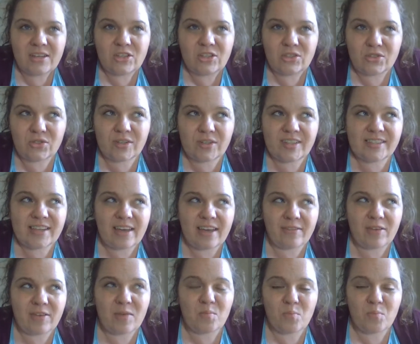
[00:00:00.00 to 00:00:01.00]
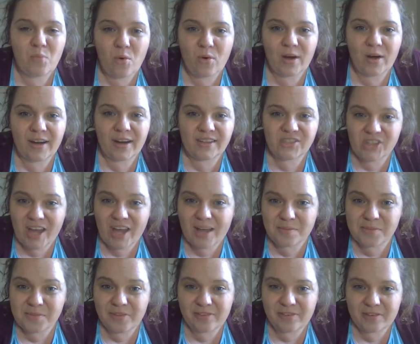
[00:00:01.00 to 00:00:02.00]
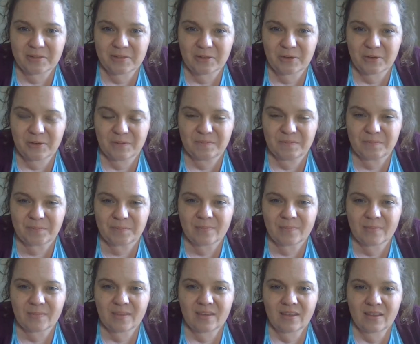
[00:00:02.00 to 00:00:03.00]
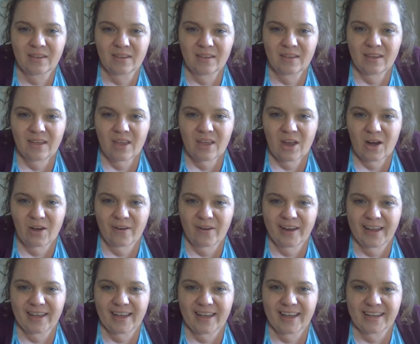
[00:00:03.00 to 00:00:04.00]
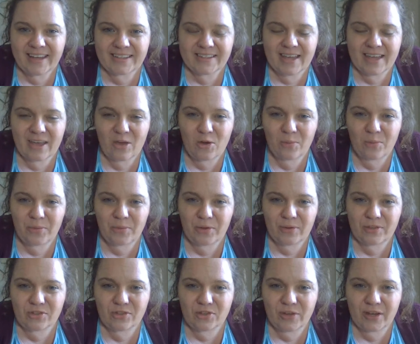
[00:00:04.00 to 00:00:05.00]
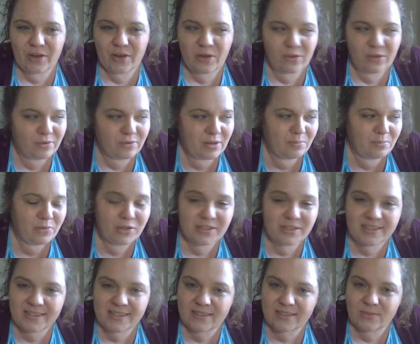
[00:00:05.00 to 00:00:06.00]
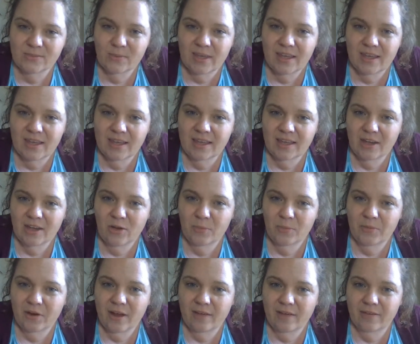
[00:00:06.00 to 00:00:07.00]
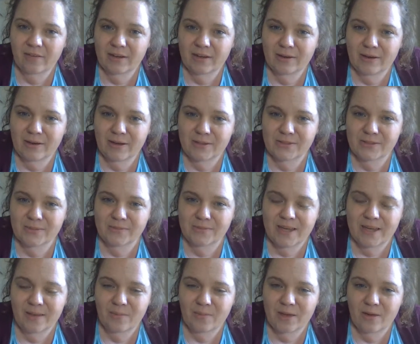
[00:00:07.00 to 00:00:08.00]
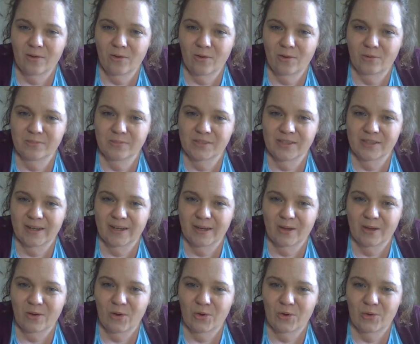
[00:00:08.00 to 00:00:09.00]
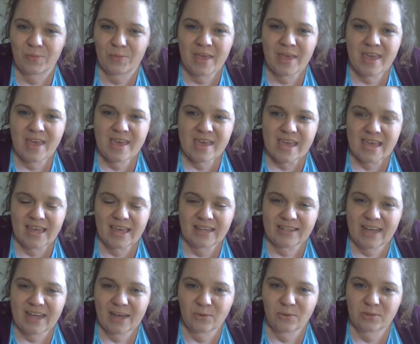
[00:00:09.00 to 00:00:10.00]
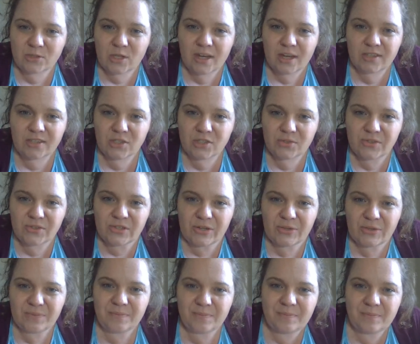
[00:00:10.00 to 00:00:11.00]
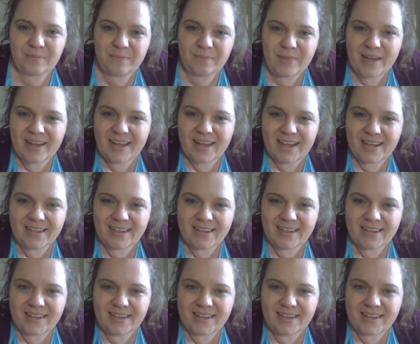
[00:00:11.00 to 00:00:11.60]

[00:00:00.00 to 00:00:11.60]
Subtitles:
Trees have important jobs to do. All right, guys, I hope you enjoyed all 3 books this week, and I hope you're having an awesome time at home, studying at home, and I will talk to you soon. Bye.